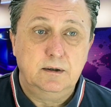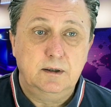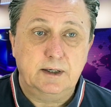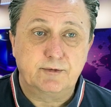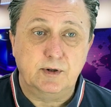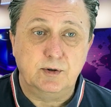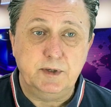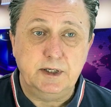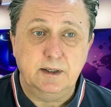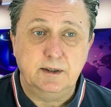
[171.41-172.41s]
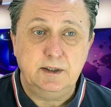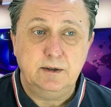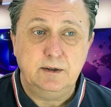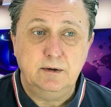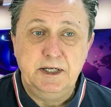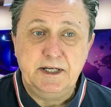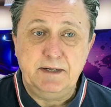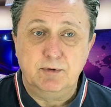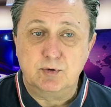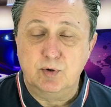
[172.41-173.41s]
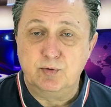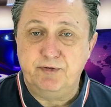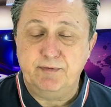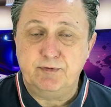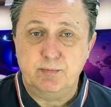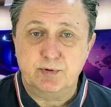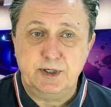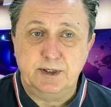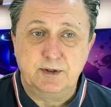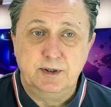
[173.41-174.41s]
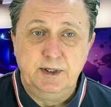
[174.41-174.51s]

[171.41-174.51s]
after the weekend here, you will go to 50%.